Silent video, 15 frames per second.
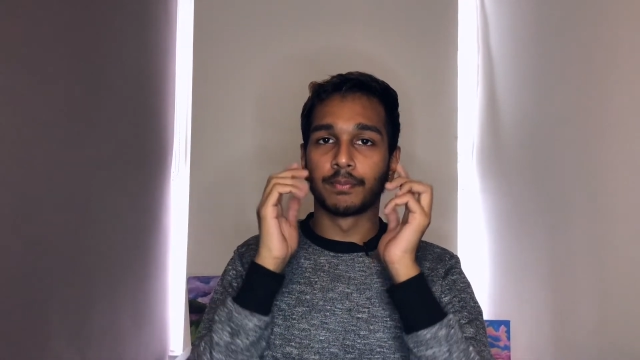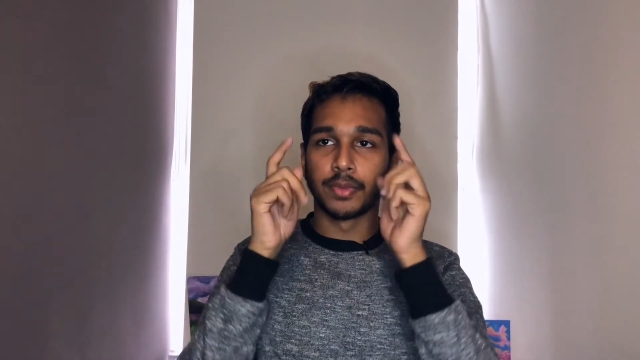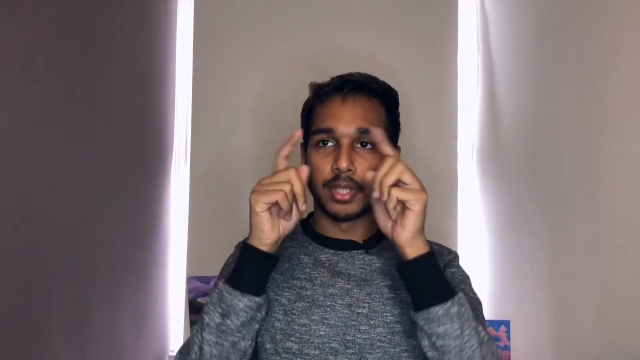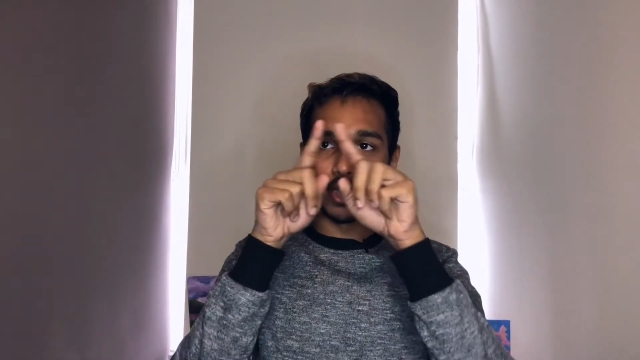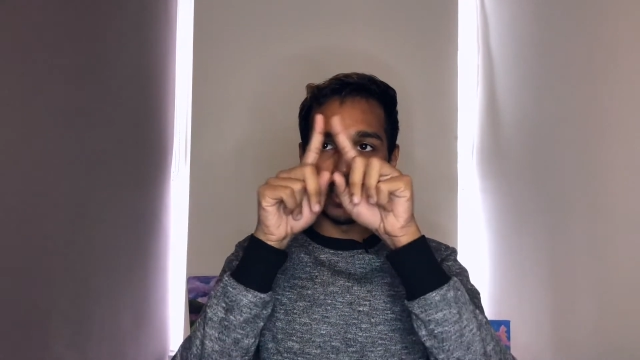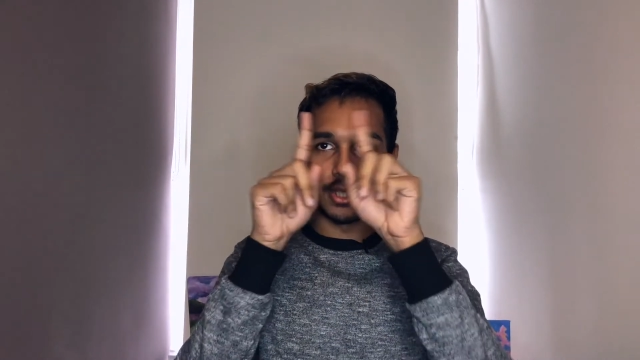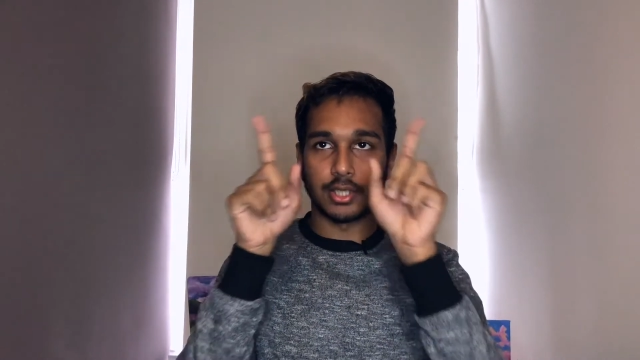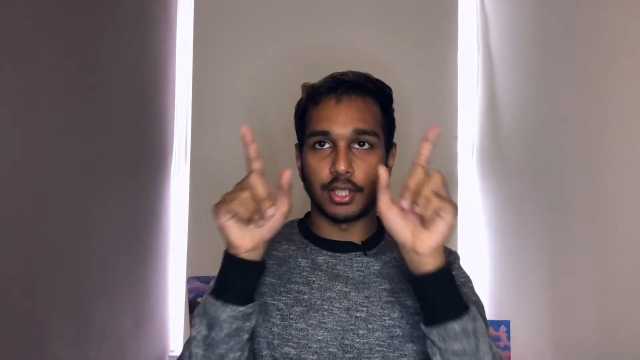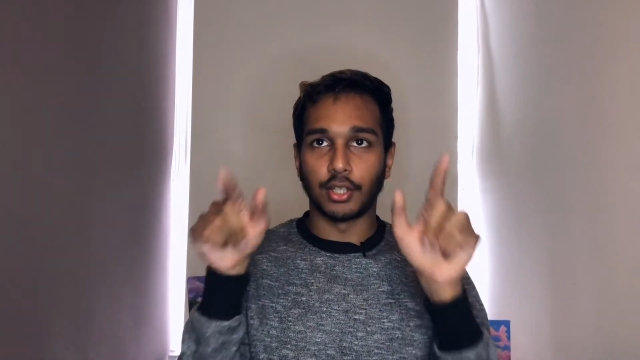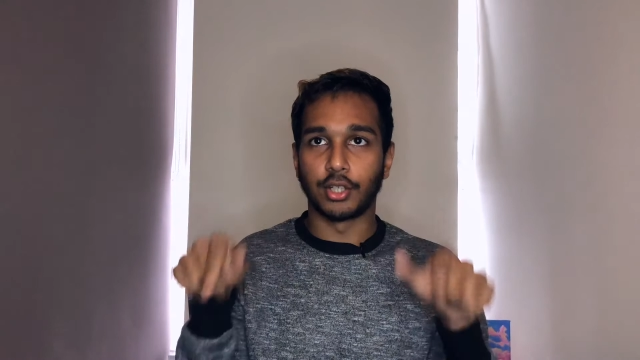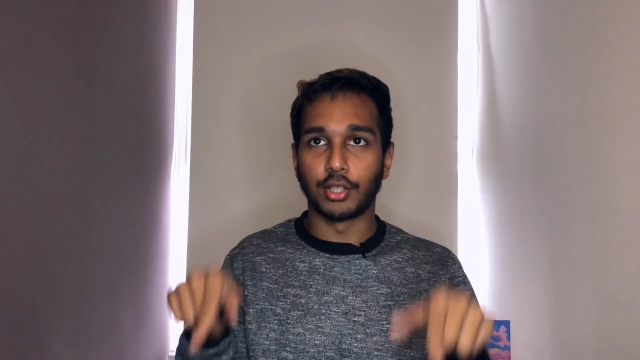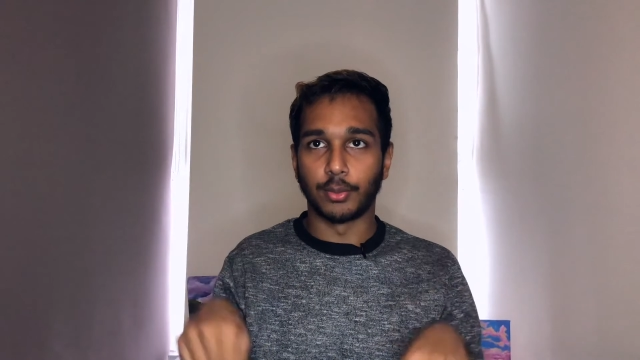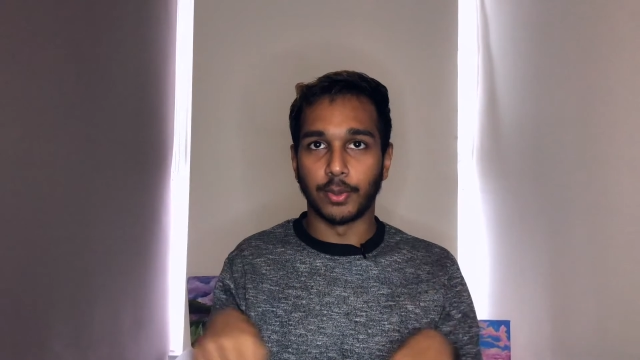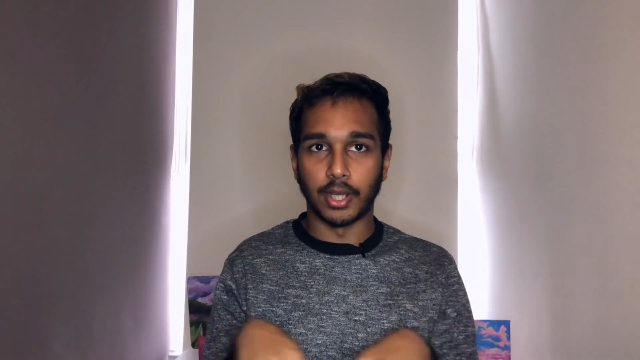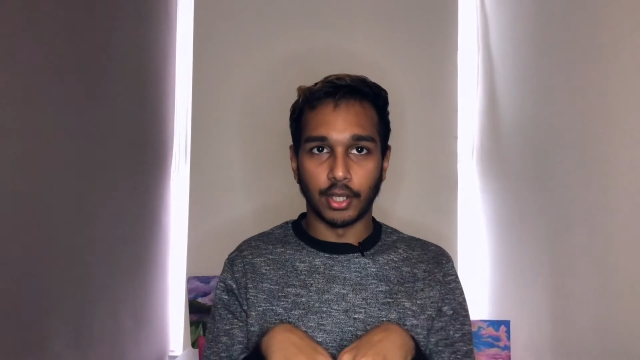let's say you're
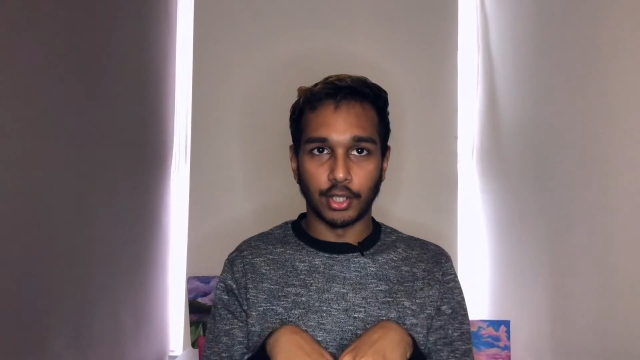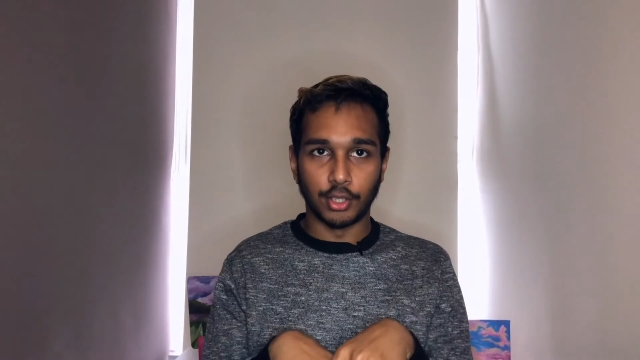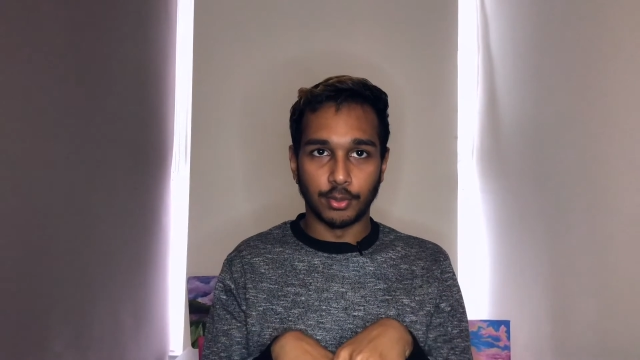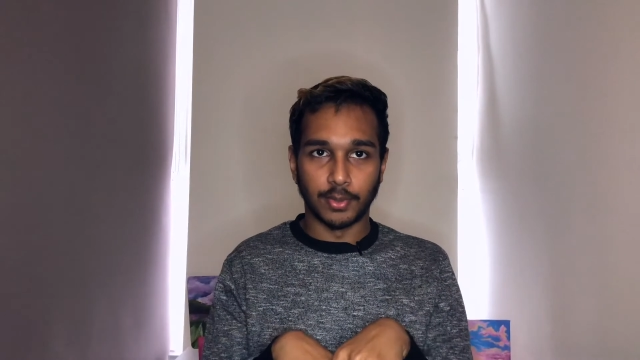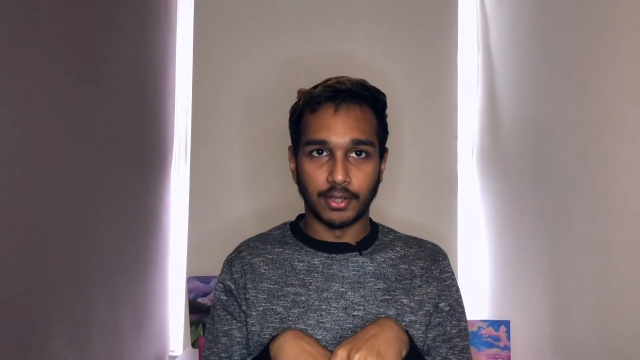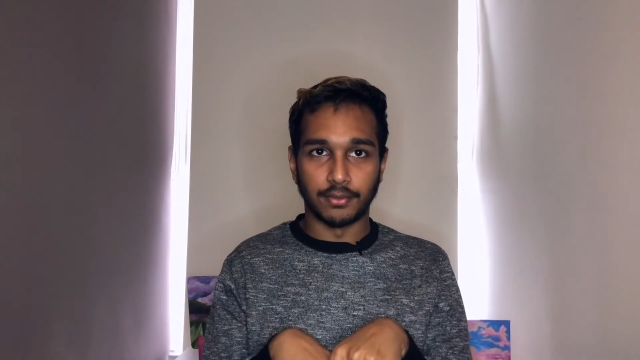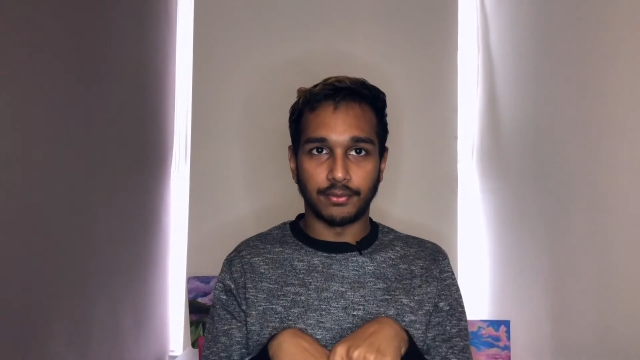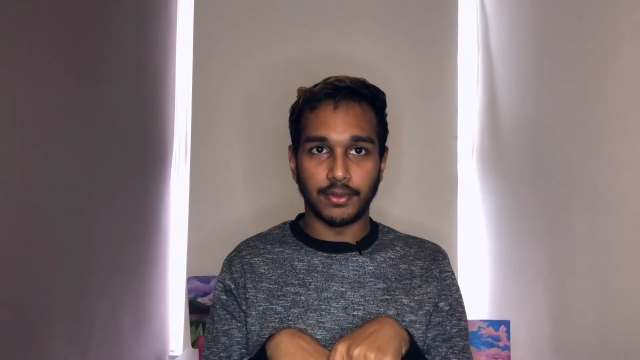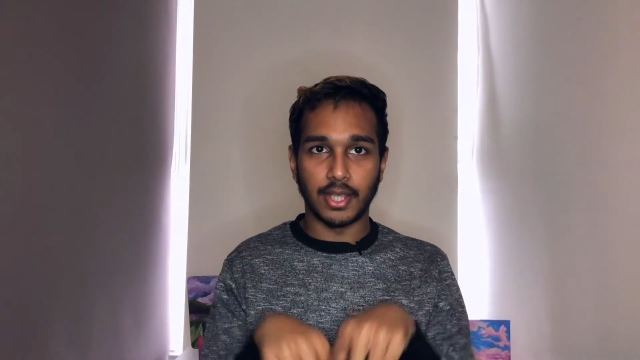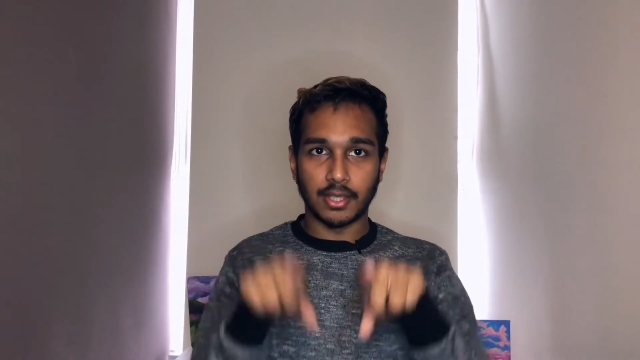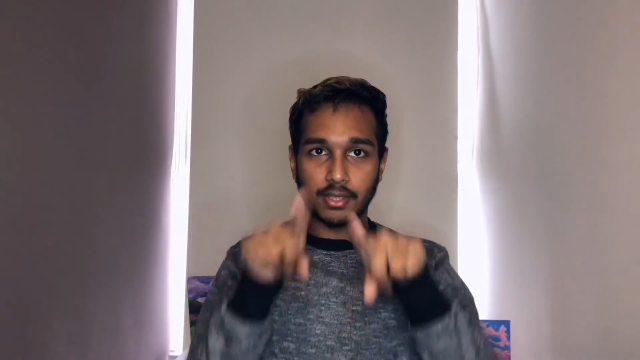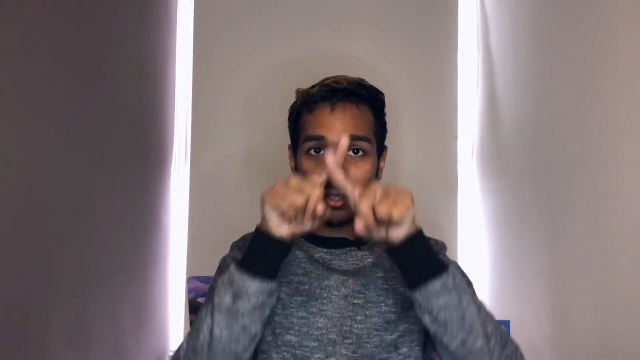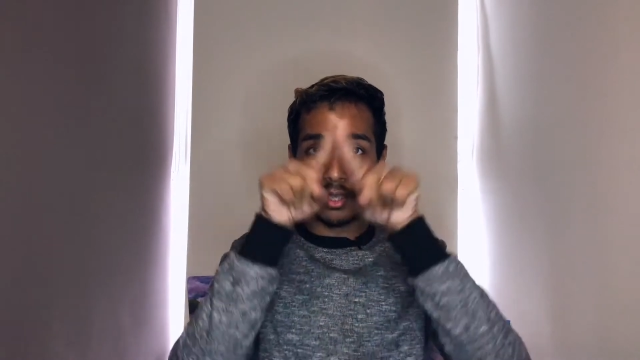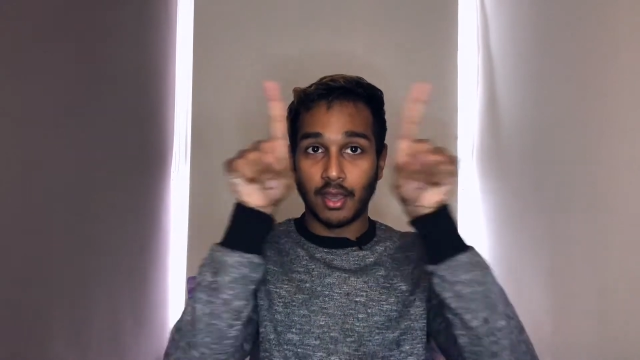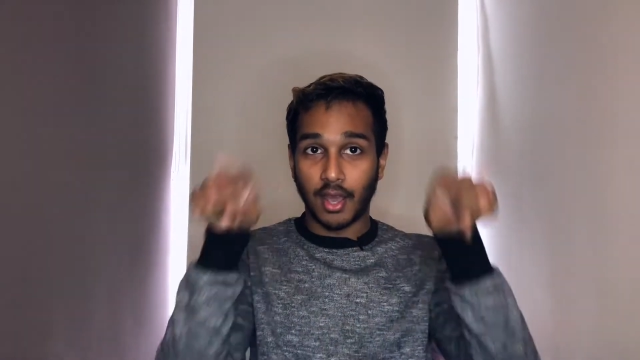doing a human
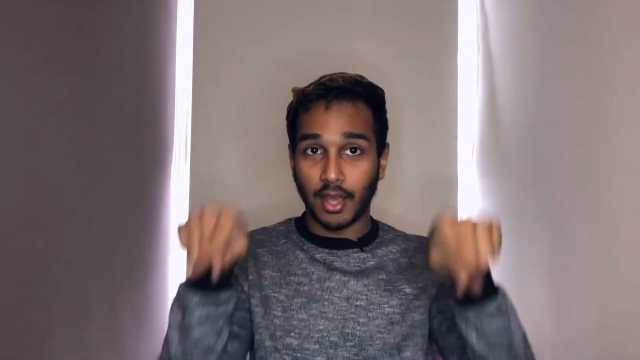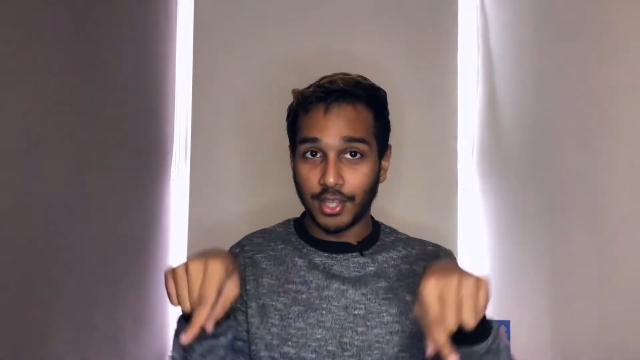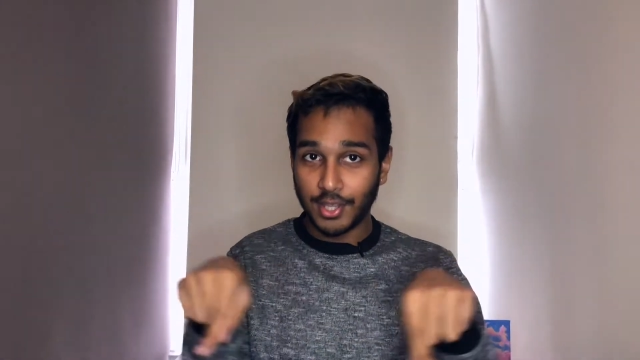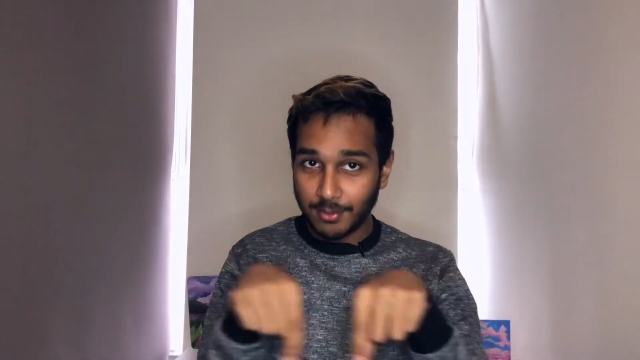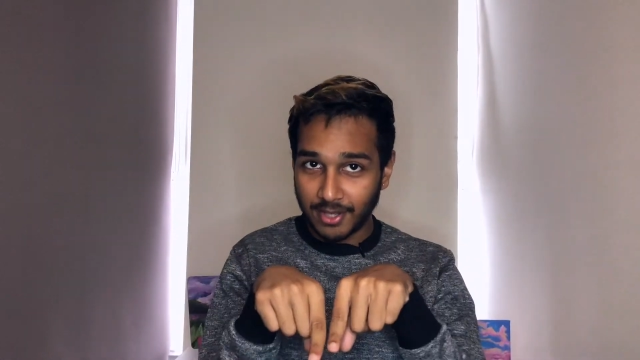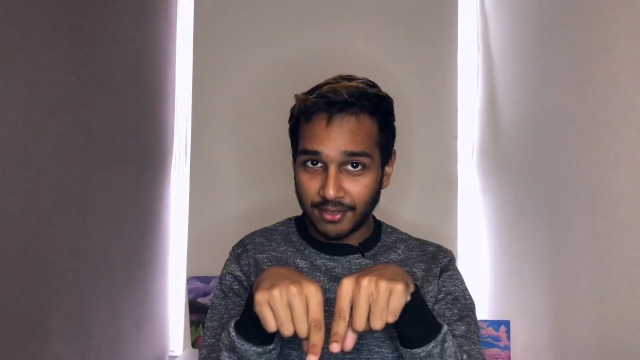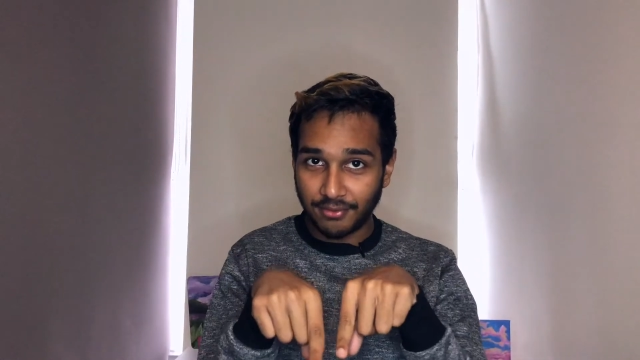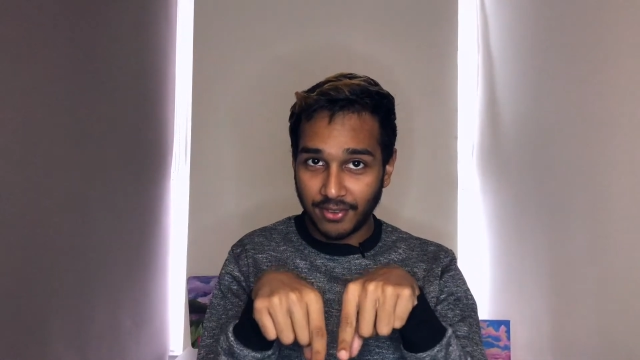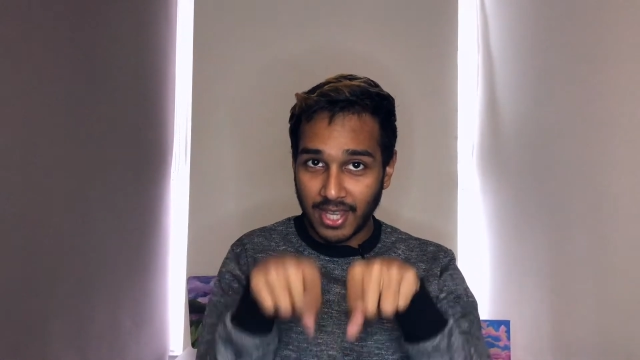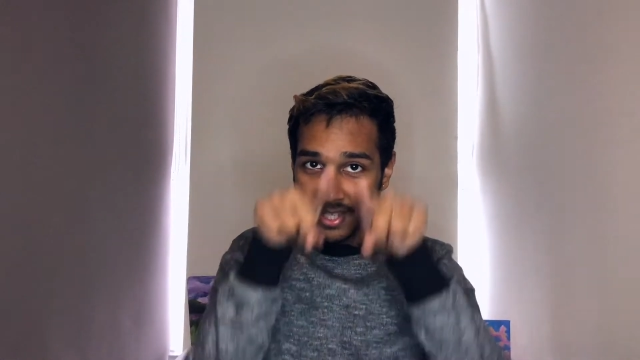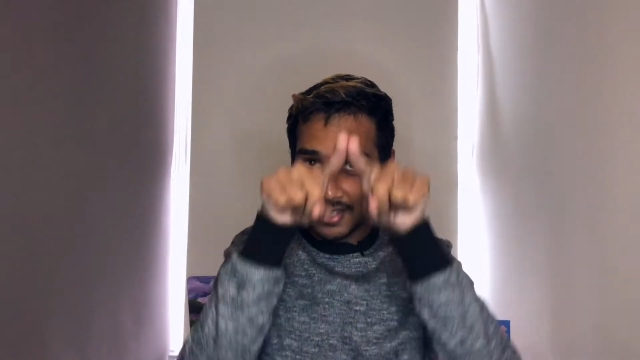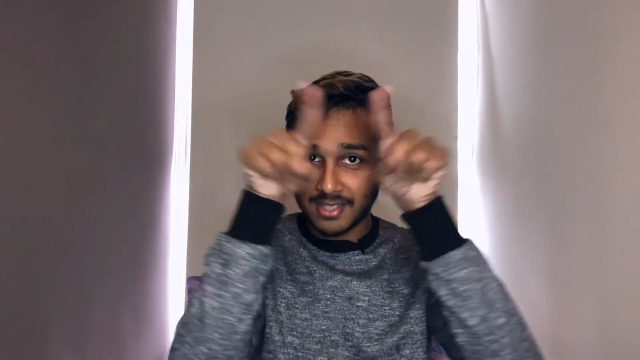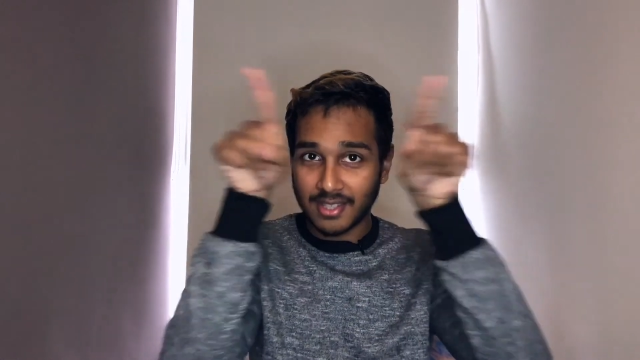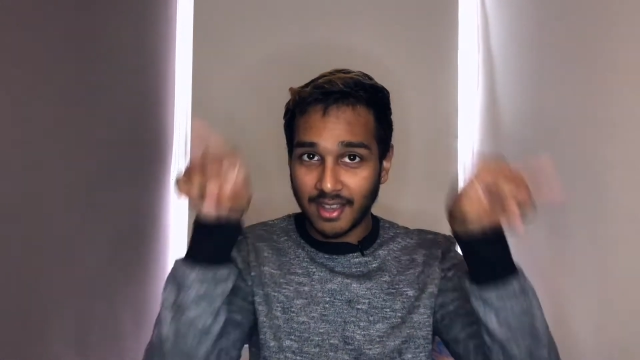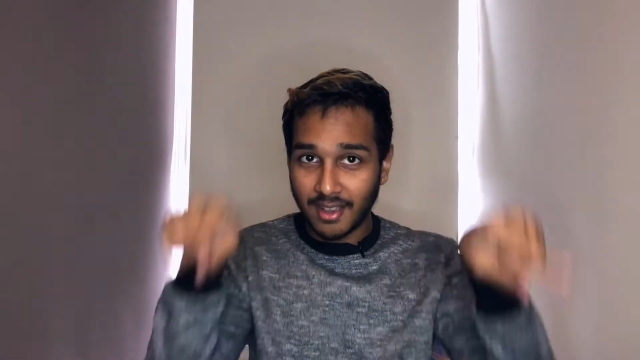face. A human face,